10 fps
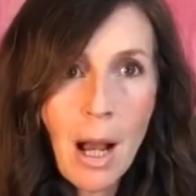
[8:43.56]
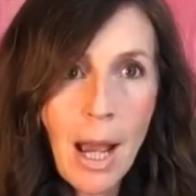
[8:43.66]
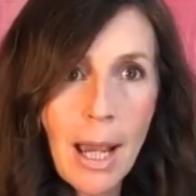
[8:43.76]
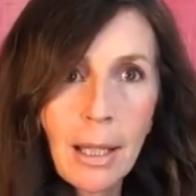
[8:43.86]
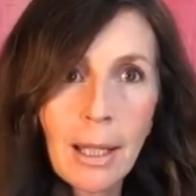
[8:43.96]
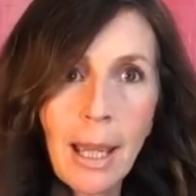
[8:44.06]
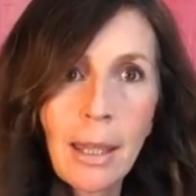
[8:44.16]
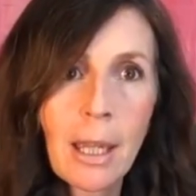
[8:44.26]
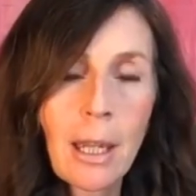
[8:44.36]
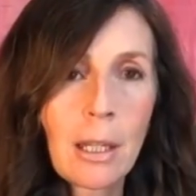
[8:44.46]
I
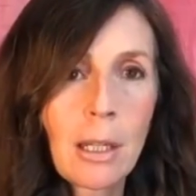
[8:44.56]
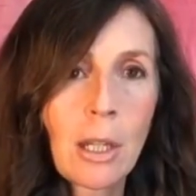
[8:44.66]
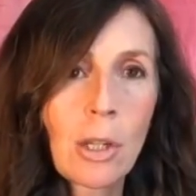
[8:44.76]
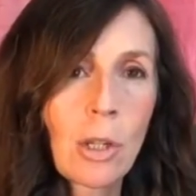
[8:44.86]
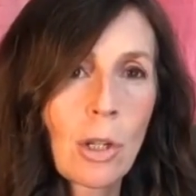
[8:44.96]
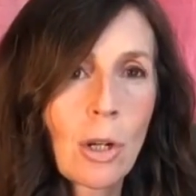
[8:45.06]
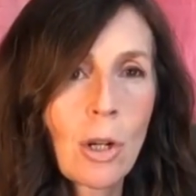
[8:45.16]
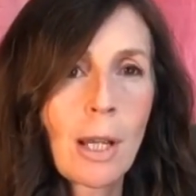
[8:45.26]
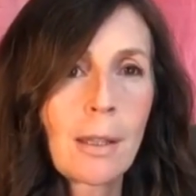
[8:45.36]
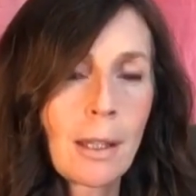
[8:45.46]
like the conditioner
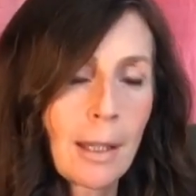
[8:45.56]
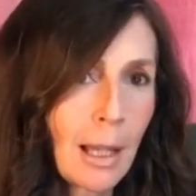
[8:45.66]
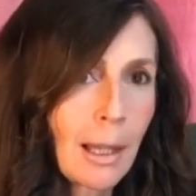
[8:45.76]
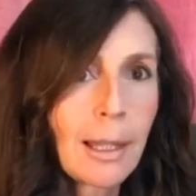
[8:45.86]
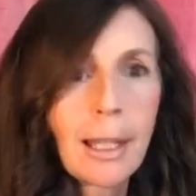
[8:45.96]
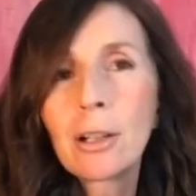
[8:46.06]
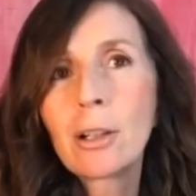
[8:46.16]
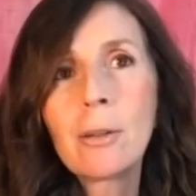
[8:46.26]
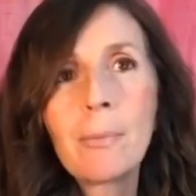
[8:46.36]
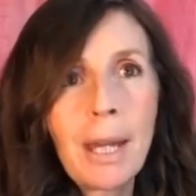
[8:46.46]
because it's a
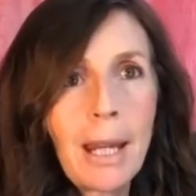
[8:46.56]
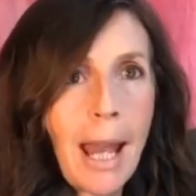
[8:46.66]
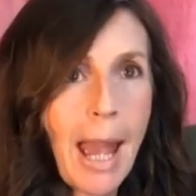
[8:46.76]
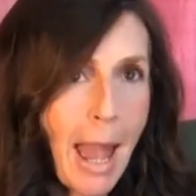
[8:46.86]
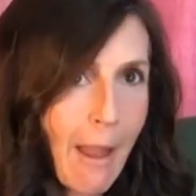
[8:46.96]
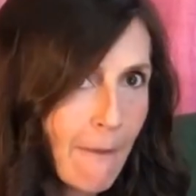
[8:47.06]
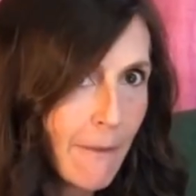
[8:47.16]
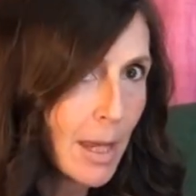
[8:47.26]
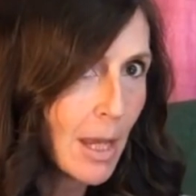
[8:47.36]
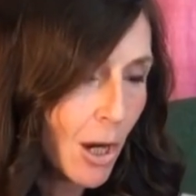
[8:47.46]
little bit
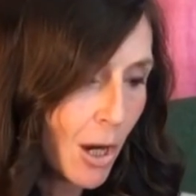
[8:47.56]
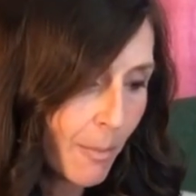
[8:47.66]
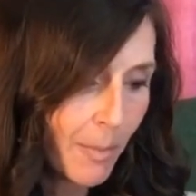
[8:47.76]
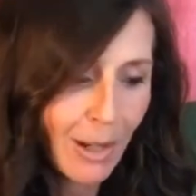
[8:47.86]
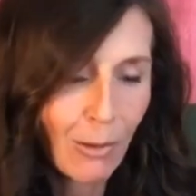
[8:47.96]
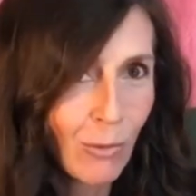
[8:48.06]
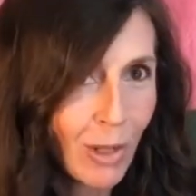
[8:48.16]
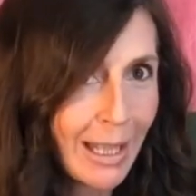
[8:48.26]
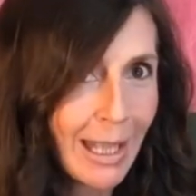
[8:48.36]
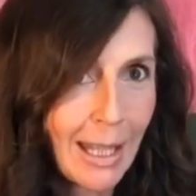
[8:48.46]
heavier, but it
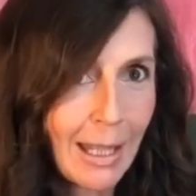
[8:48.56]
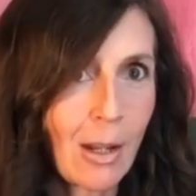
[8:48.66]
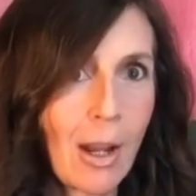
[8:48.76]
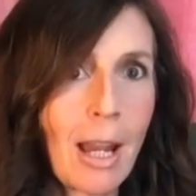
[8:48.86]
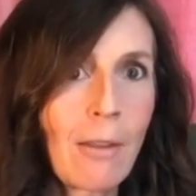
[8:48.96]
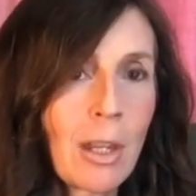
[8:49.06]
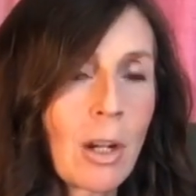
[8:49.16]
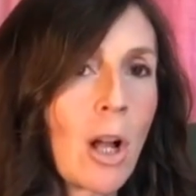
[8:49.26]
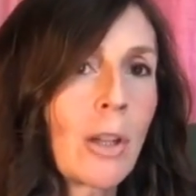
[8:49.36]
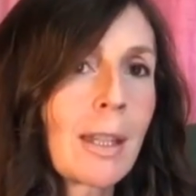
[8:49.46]
really is not heavy at
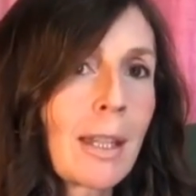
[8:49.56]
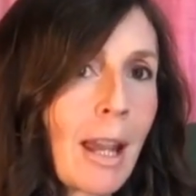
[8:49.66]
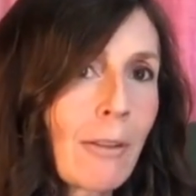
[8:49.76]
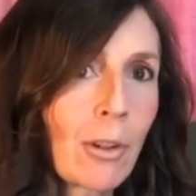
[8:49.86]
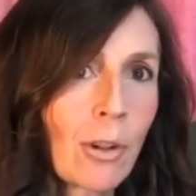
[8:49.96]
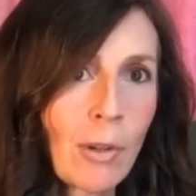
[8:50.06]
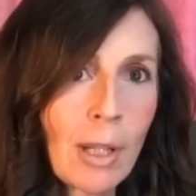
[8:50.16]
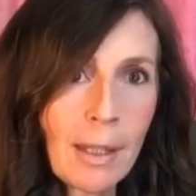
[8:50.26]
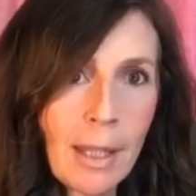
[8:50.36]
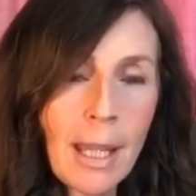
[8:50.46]
all. It's never
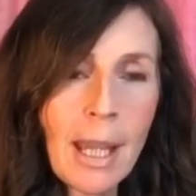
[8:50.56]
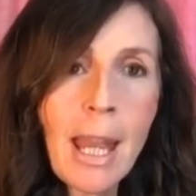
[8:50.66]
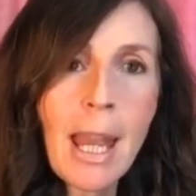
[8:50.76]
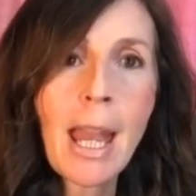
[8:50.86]
greasy.